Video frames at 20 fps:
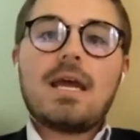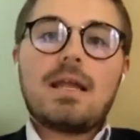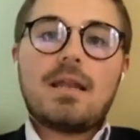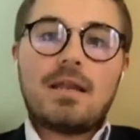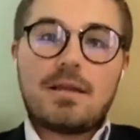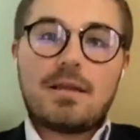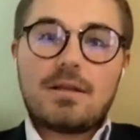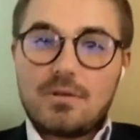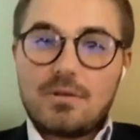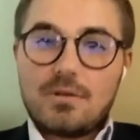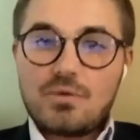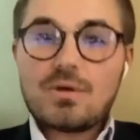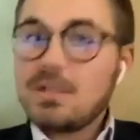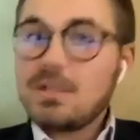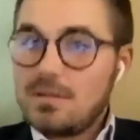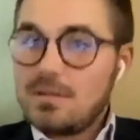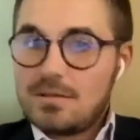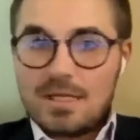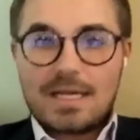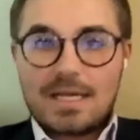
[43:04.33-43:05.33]
and do
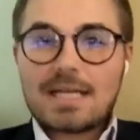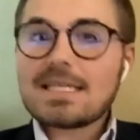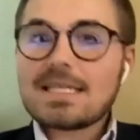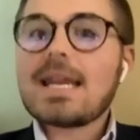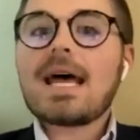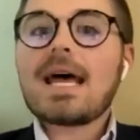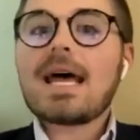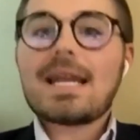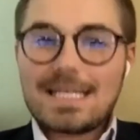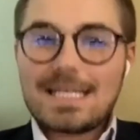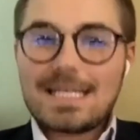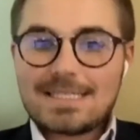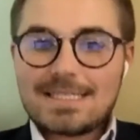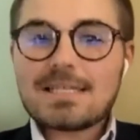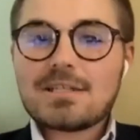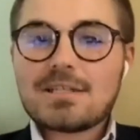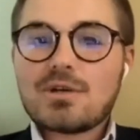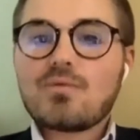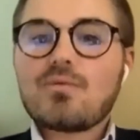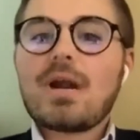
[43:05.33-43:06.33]
it like i said at a
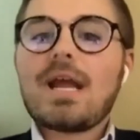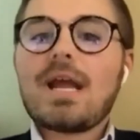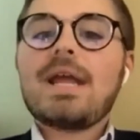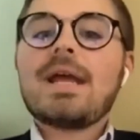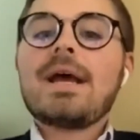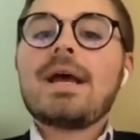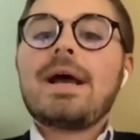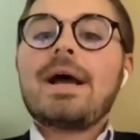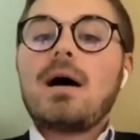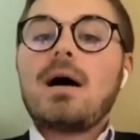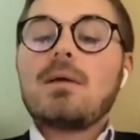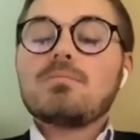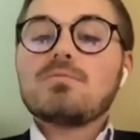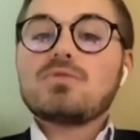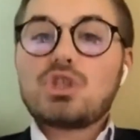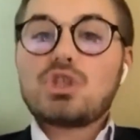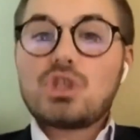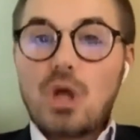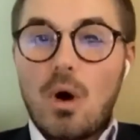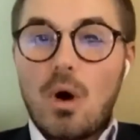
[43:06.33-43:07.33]
consistent rate um,
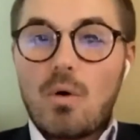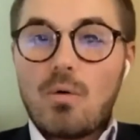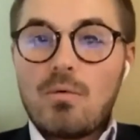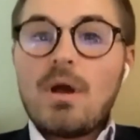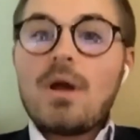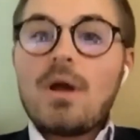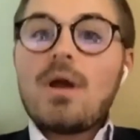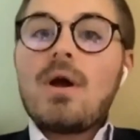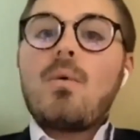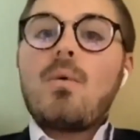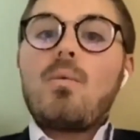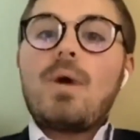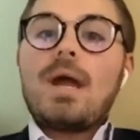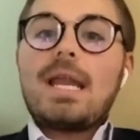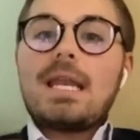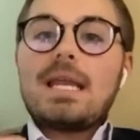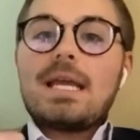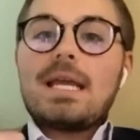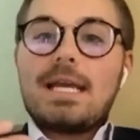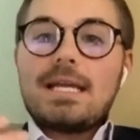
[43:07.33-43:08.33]
so
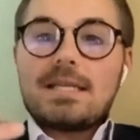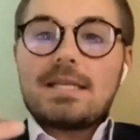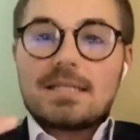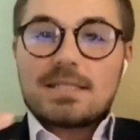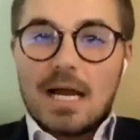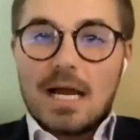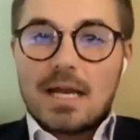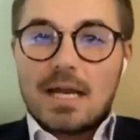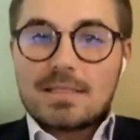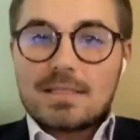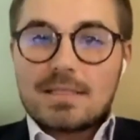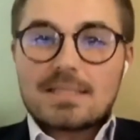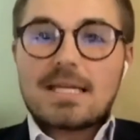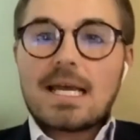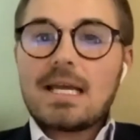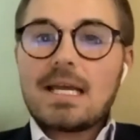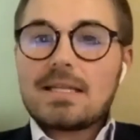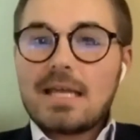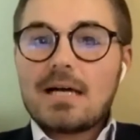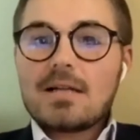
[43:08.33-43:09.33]
when he decided to
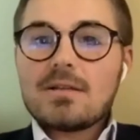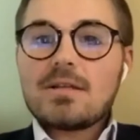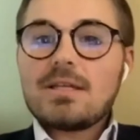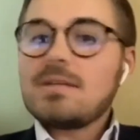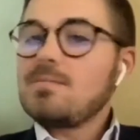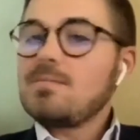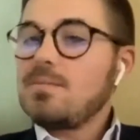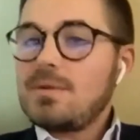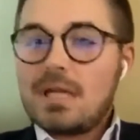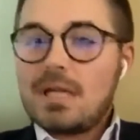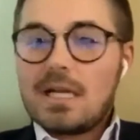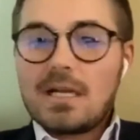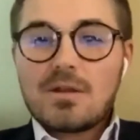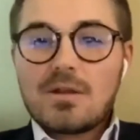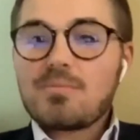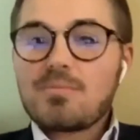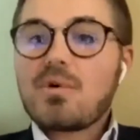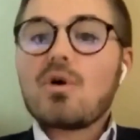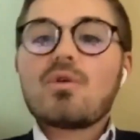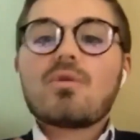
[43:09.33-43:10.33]
take that leap into
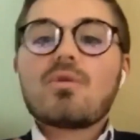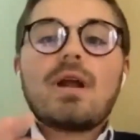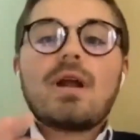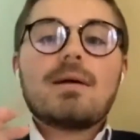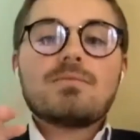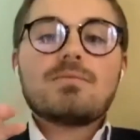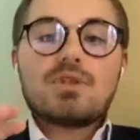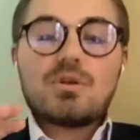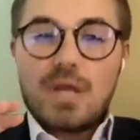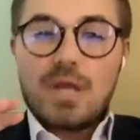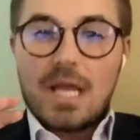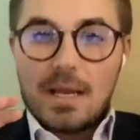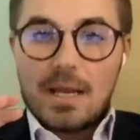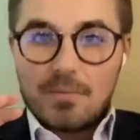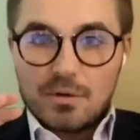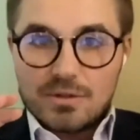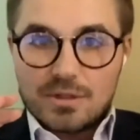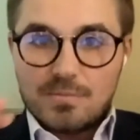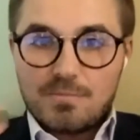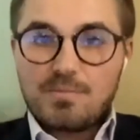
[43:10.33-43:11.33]
the program to be
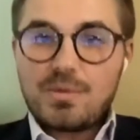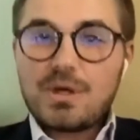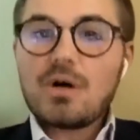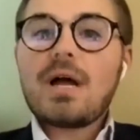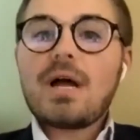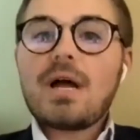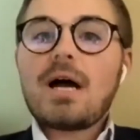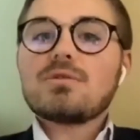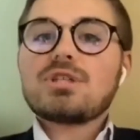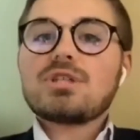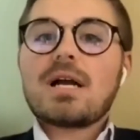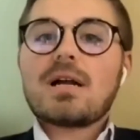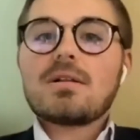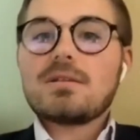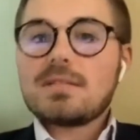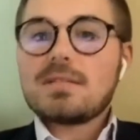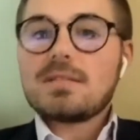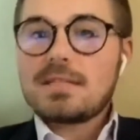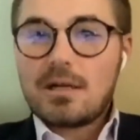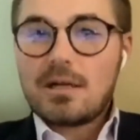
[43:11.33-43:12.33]
able to build out
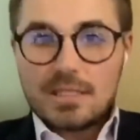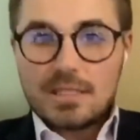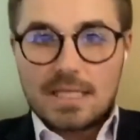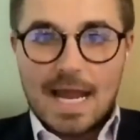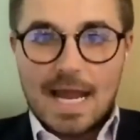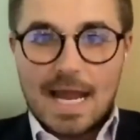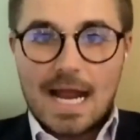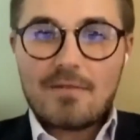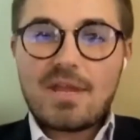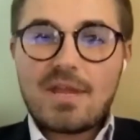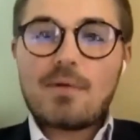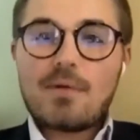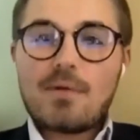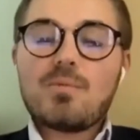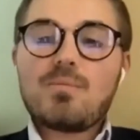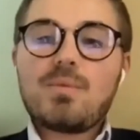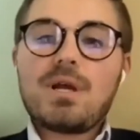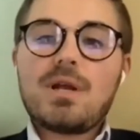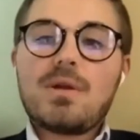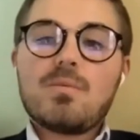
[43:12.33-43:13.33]
checklist selling to have that
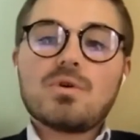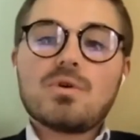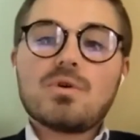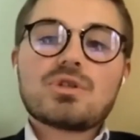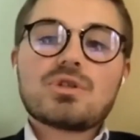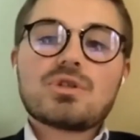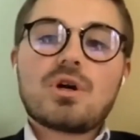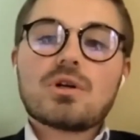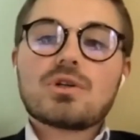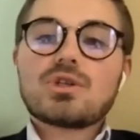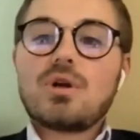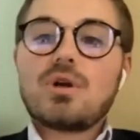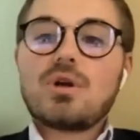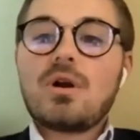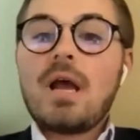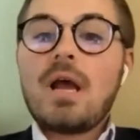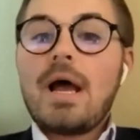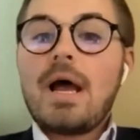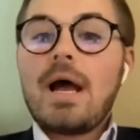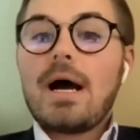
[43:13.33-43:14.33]
repeatable
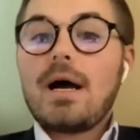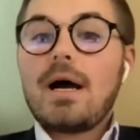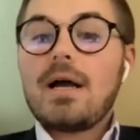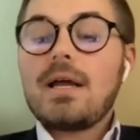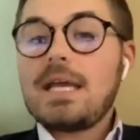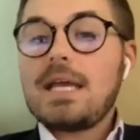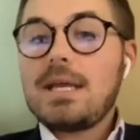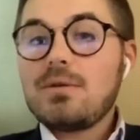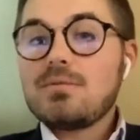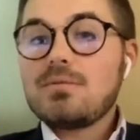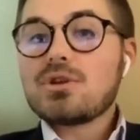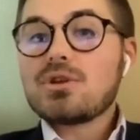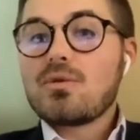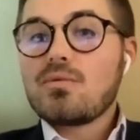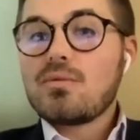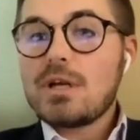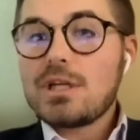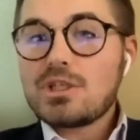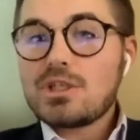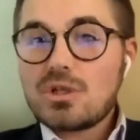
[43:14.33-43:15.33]
structure uh, he was
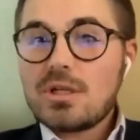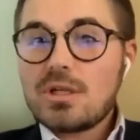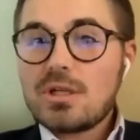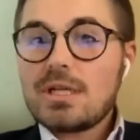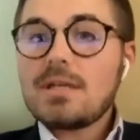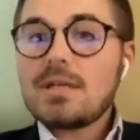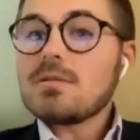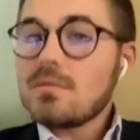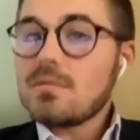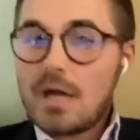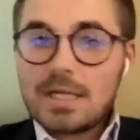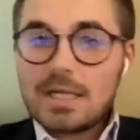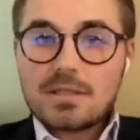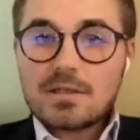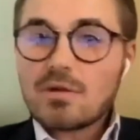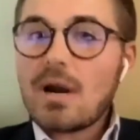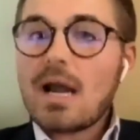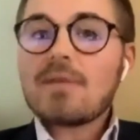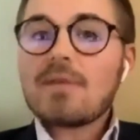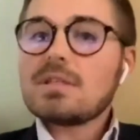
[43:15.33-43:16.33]
originally like
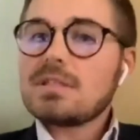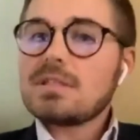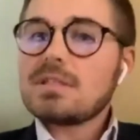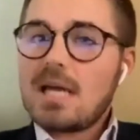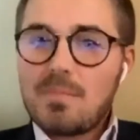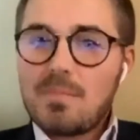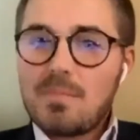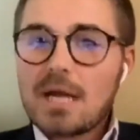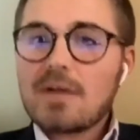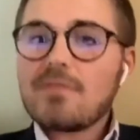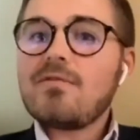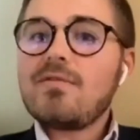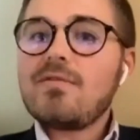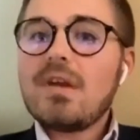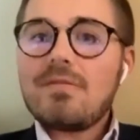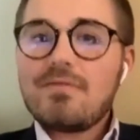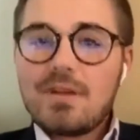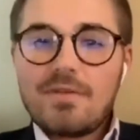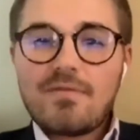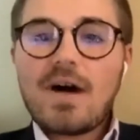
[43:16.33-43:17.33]
the graftons at about
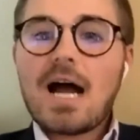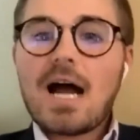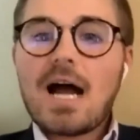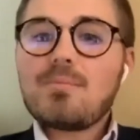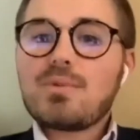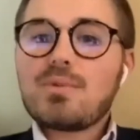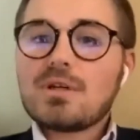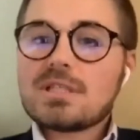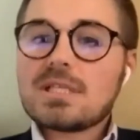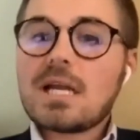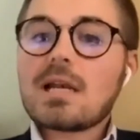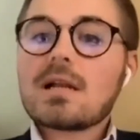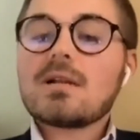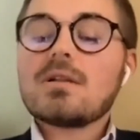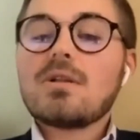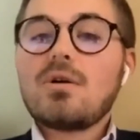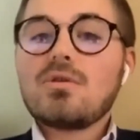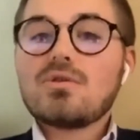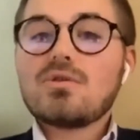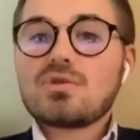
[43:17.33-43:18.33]
a 55%
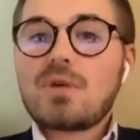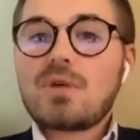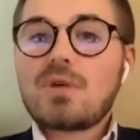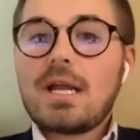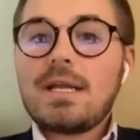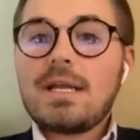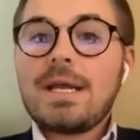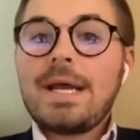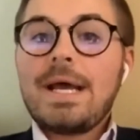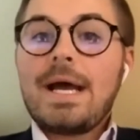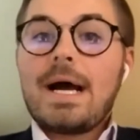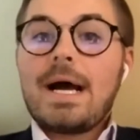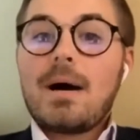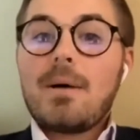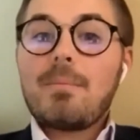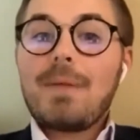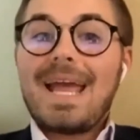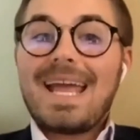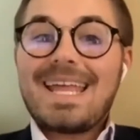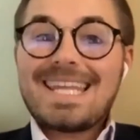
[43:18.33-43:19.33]
close rate
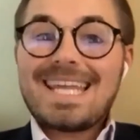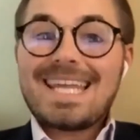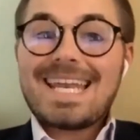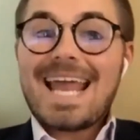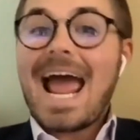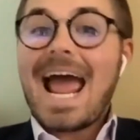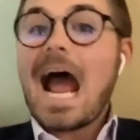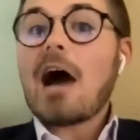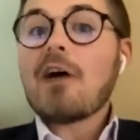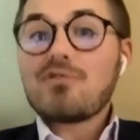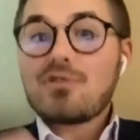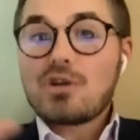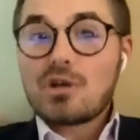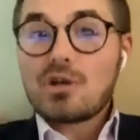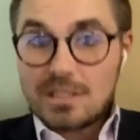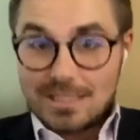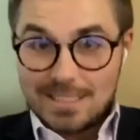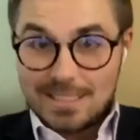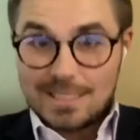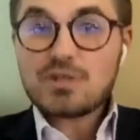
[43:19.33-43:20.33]
um, and then
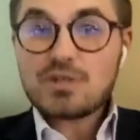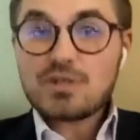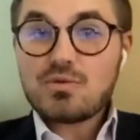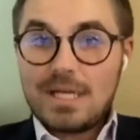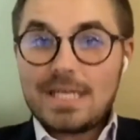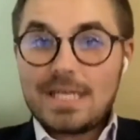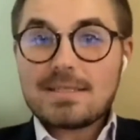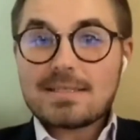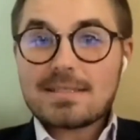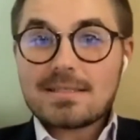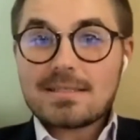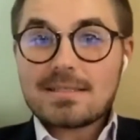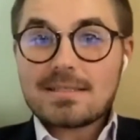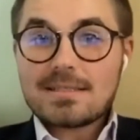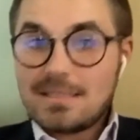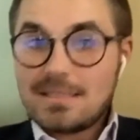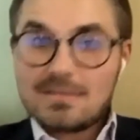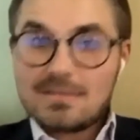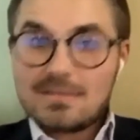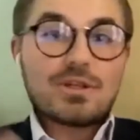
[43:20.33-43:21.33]
after six weeks
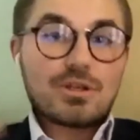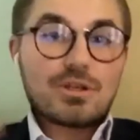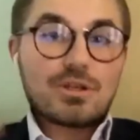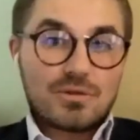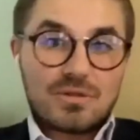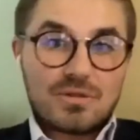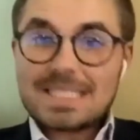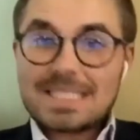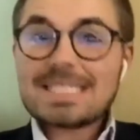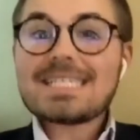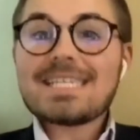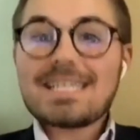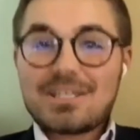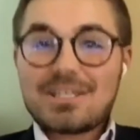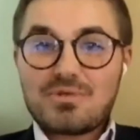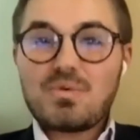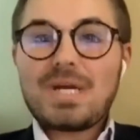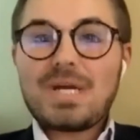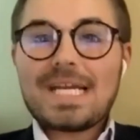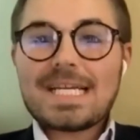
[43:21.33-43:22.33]
literally
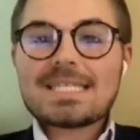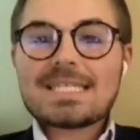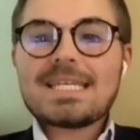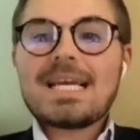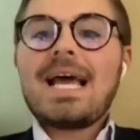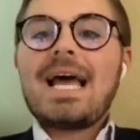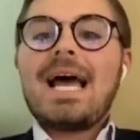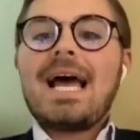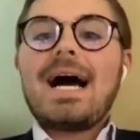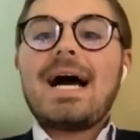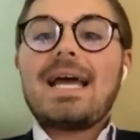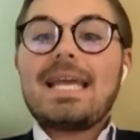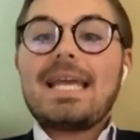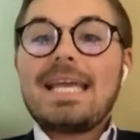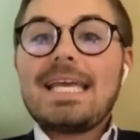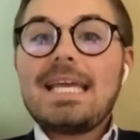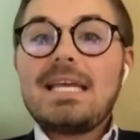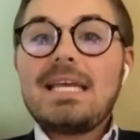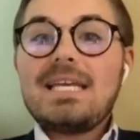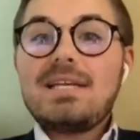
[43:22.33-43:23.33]
six weeks uh,
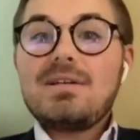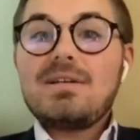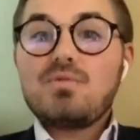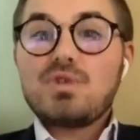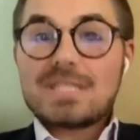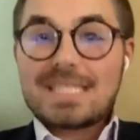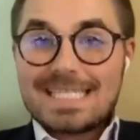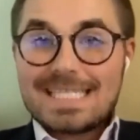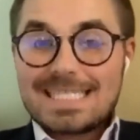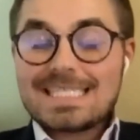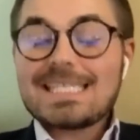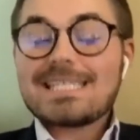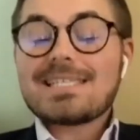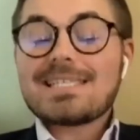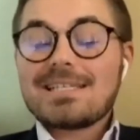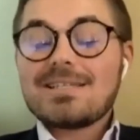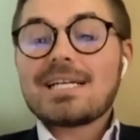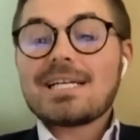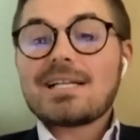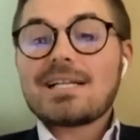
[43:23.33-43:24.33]
he was
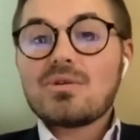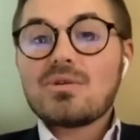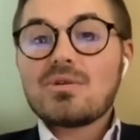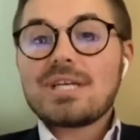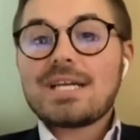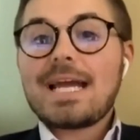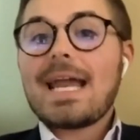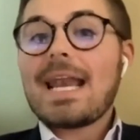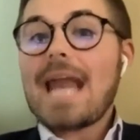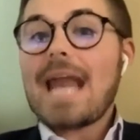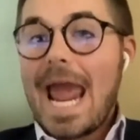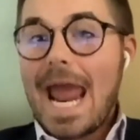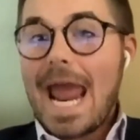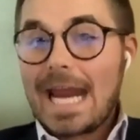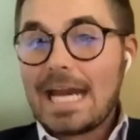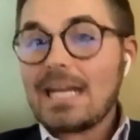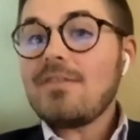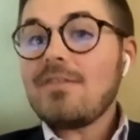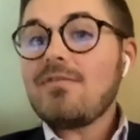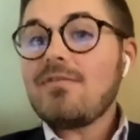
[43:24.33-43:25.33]
consistently closing at
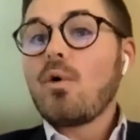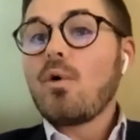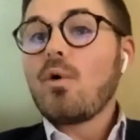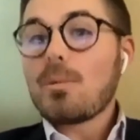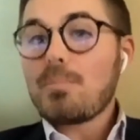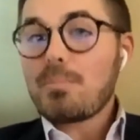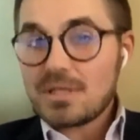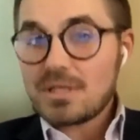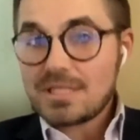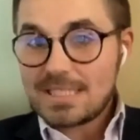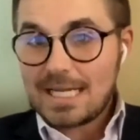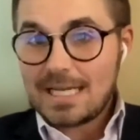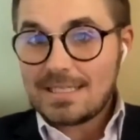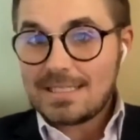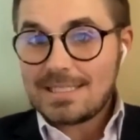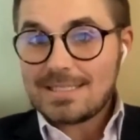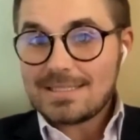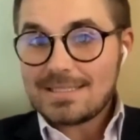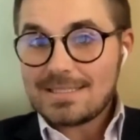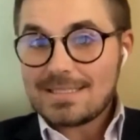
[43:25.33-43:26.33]

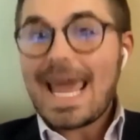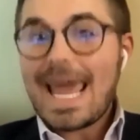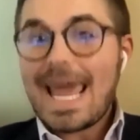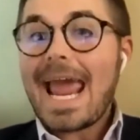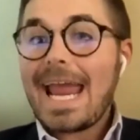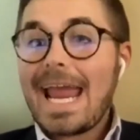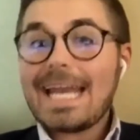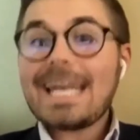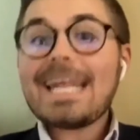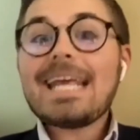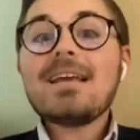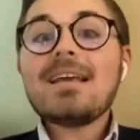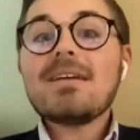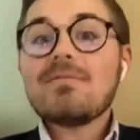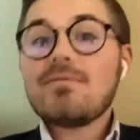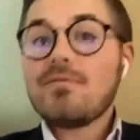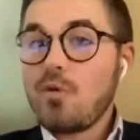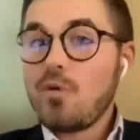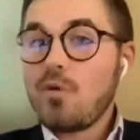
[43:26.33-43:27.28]
84%, 84%,